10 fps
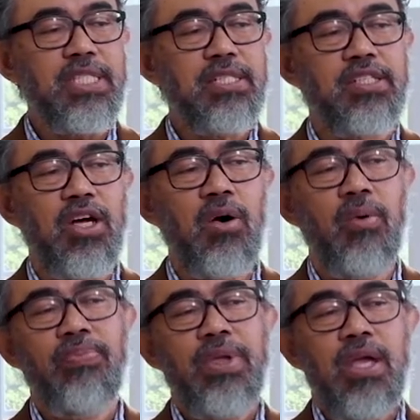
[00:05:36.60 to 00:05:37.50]

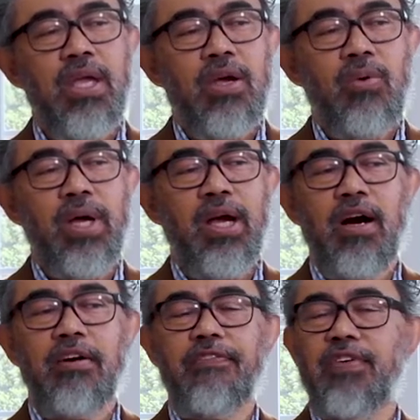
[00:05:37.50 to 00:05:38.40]
So, we
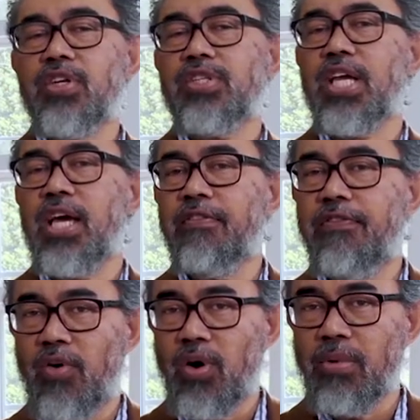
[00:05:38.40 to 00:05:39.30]
are first and
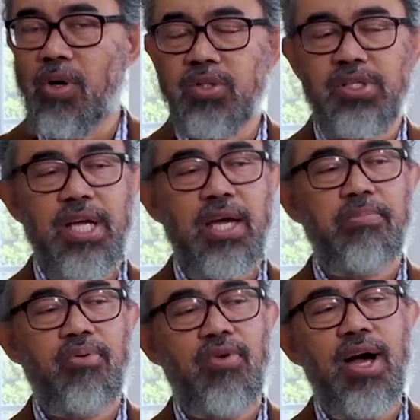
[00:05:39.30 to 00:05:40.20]
foremost a
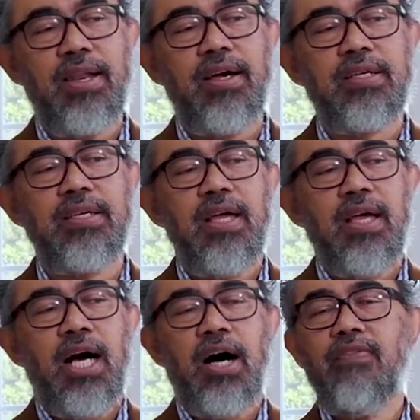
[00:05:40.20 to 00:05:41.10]
product
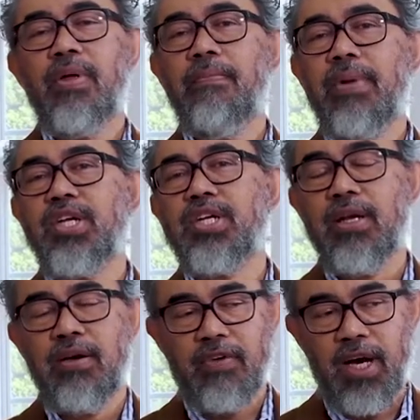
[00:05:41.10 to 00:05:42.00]
of the
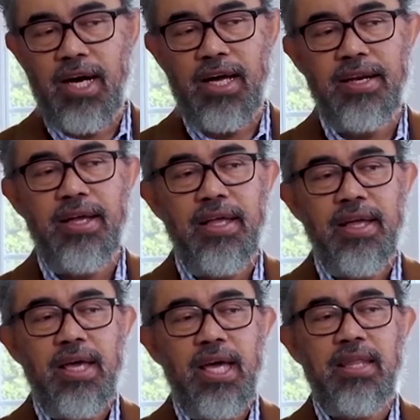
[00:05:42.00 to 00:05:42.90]
mission of God,
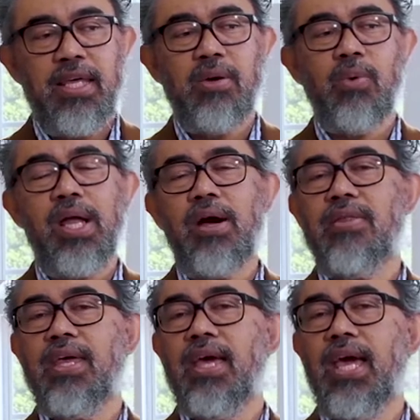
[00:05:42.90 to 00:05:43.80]
and then we are
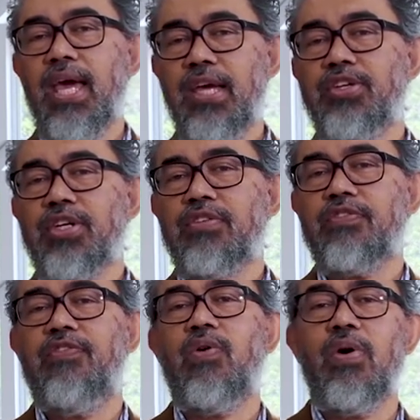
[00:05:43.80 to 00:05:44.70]
the agents
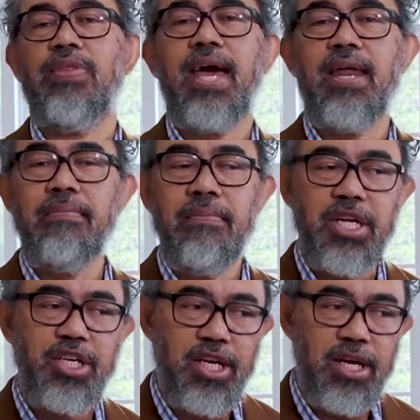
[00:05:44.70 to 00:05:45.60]
for that
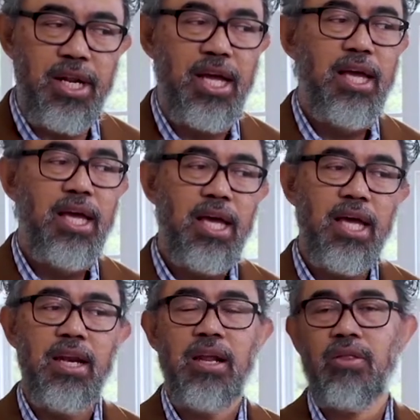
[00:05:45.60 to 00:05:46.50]
mission
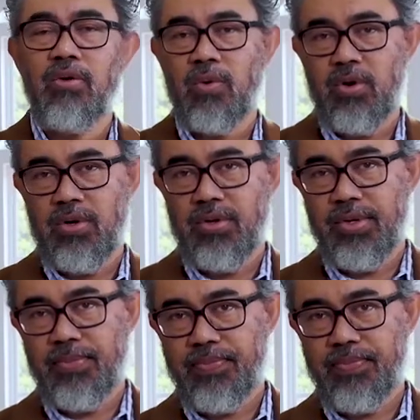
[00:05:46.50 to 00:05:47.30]
in the world.